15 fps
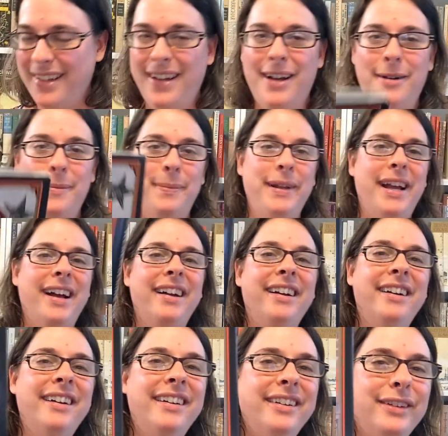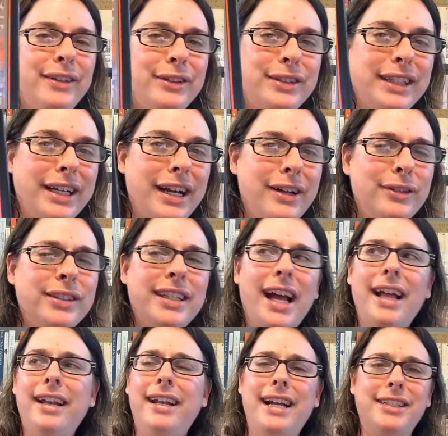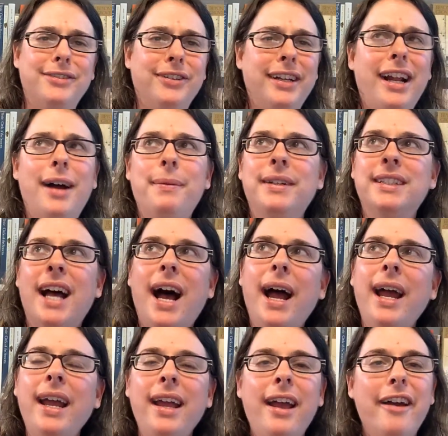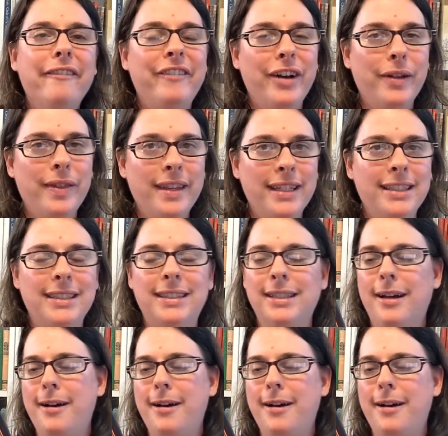But yeah, this was a nice read because I found this